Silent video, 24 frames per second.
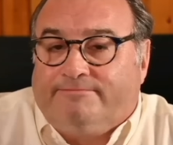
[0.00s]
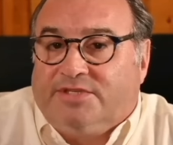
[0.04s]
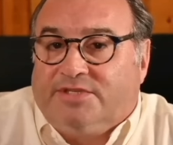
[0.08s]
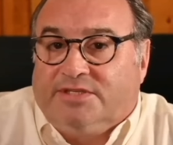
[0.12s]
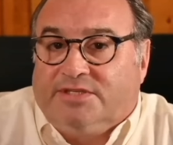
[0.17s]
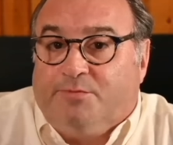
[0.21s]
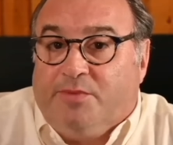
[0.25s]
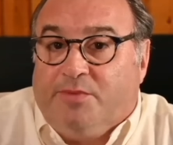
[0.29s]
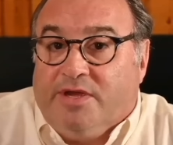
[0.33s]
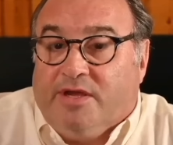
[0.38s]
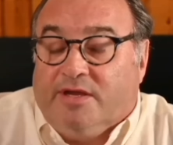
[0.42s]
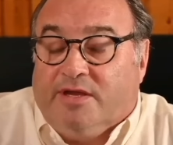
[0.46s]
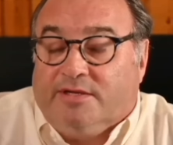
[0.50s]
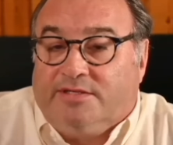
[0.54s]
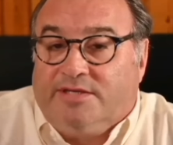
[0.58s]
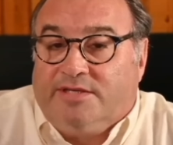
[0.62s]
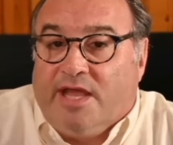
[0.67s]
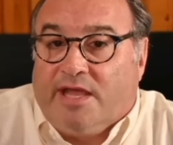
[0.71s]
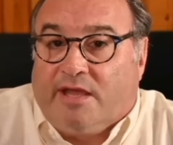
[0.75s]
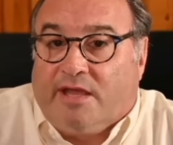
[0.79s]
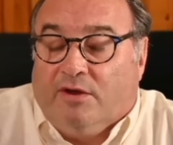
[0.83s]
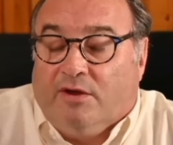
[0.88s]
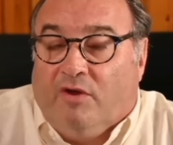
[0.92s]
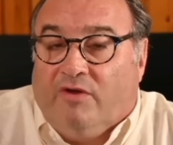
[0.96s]
just being
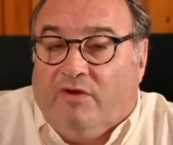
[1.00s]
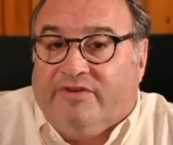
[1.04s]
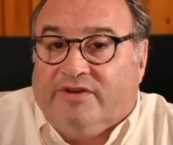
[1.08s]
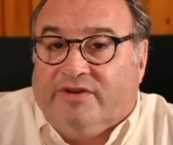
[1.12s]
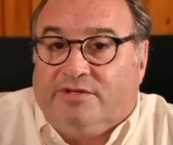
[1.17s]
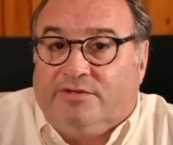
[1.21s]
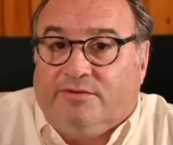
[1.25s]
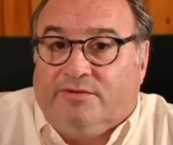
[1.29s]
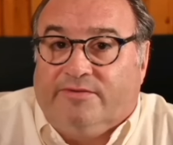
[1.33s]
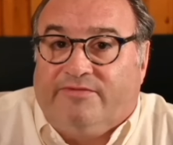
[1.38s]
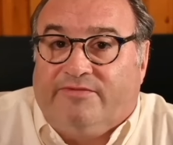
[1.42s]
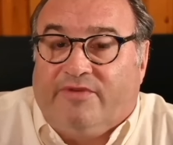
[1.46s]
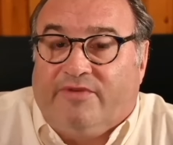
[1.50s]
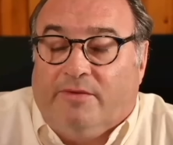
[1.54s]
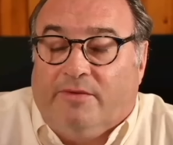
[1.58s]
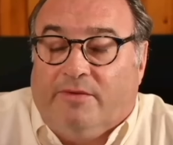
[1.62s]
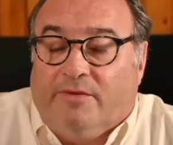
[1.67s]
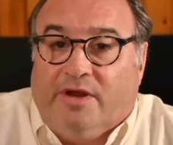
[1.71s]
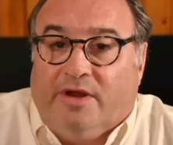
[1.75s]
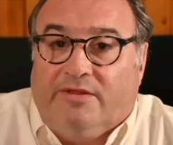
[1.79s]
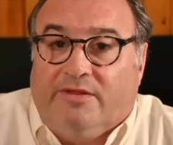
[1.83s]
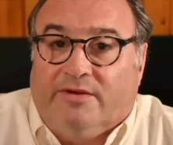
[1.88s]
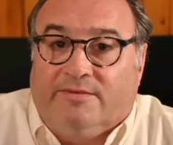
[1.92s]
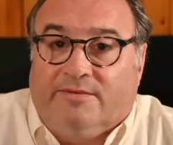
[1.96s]
taken over to from
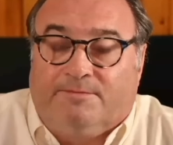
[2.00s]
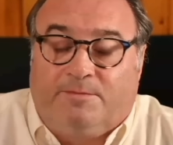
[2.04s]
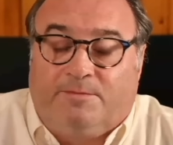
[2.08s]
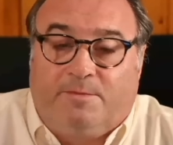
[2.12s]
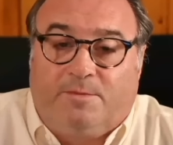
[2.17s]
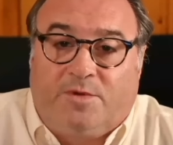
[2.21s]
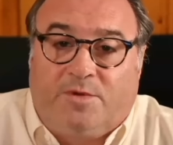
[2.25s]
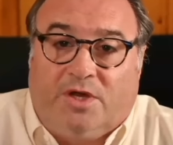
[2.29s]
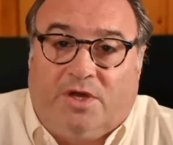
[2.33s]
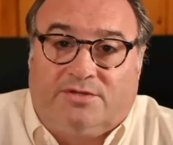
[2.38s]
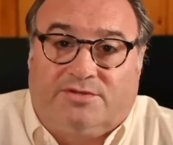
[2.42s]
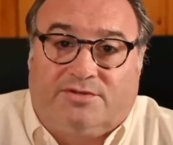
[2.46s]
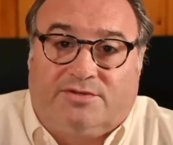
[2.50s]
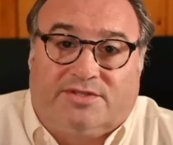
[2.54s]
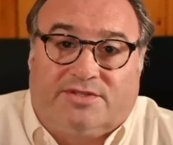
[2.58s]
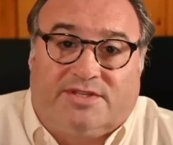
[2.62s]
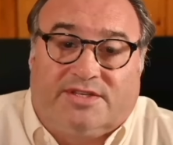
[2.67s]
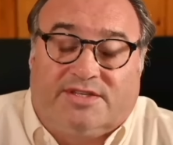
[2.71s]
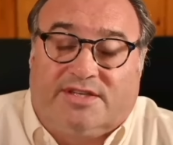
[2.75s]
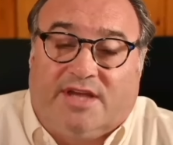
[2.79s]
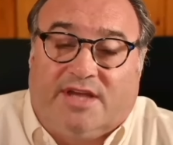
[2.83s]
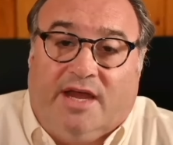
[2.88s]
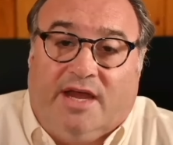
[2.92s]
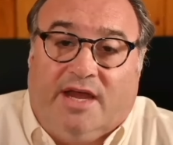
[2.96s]
another cultural
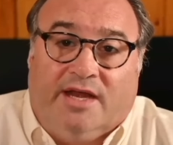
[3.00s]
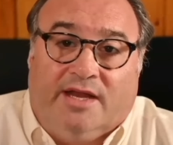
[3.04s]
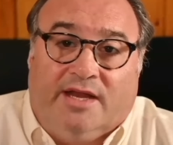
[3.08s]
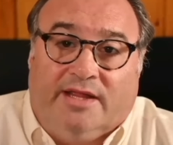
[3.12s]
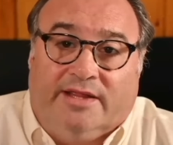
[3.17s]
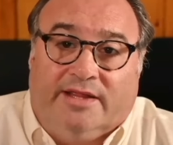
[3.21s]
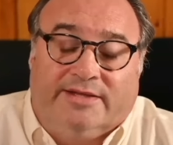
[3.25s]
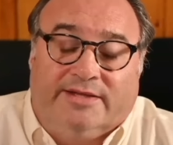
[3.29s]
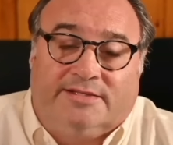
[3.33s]
society.